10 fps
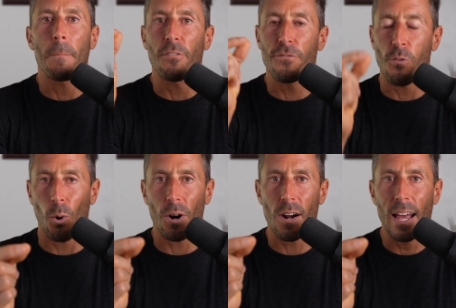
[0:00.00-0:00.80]

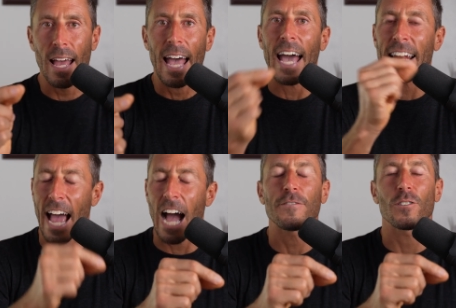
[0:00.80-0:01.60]
before and
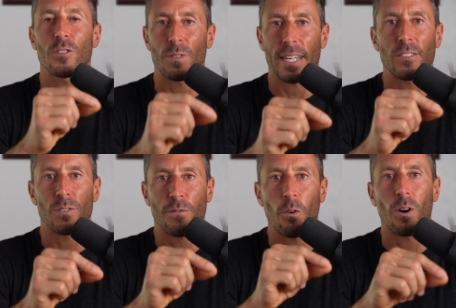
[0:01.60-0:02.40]
after
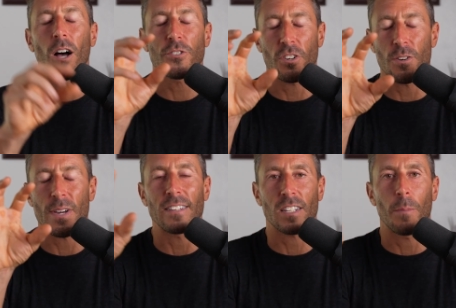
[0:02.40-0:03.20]
2004. I'll show you
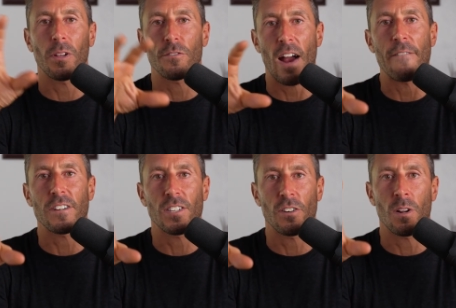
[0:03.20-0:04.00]
guys a couple of
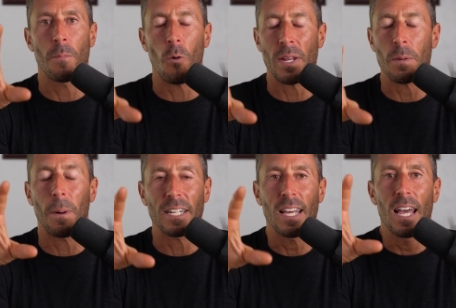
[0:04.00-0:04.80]
graphics here in a moment,
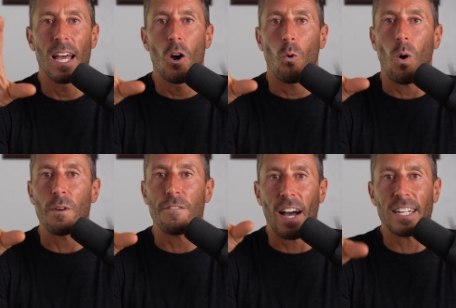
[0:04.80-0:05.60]
but what
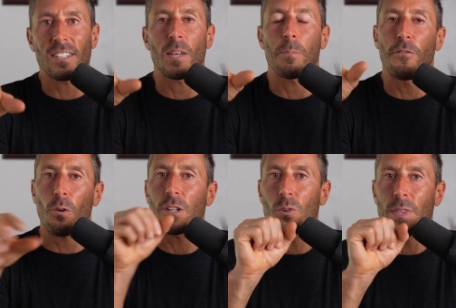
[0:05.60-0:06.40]
we find is that
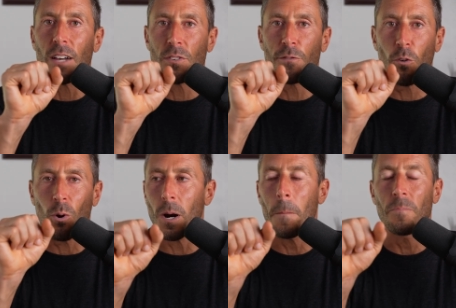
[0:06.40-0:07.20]
before
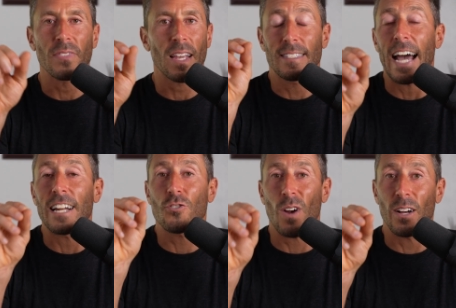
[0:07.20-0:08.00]
2004,
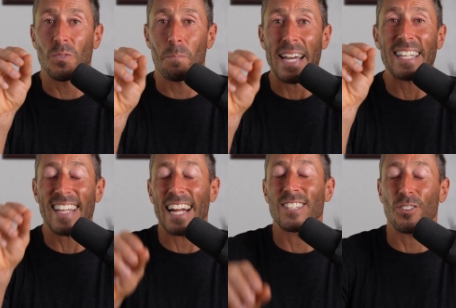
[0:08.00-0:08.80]
statin trials made
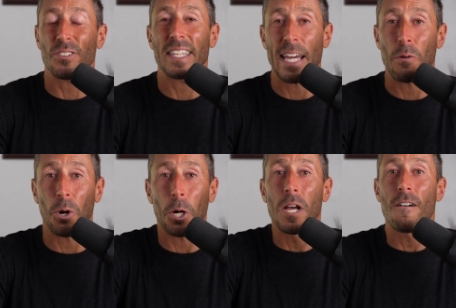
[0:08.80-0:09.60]
statins look like they
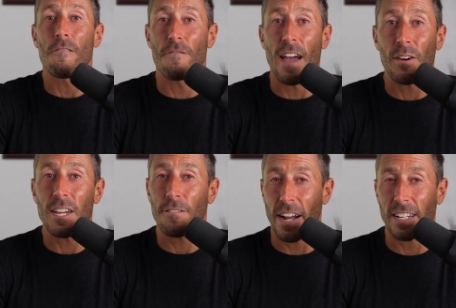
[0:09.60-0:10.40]
were
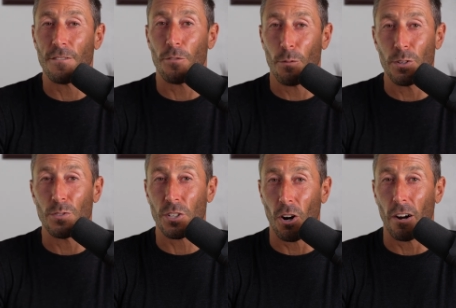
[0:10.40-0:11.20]
very effective for
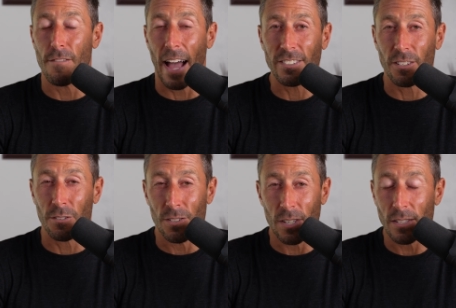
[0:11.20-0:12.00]
reducing
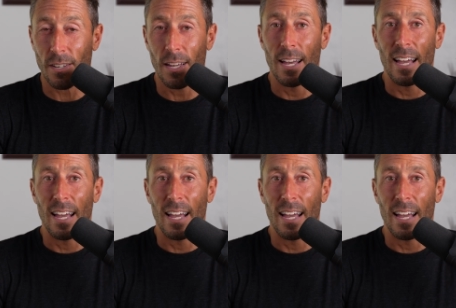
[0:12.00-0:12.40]
cardiovascular disease.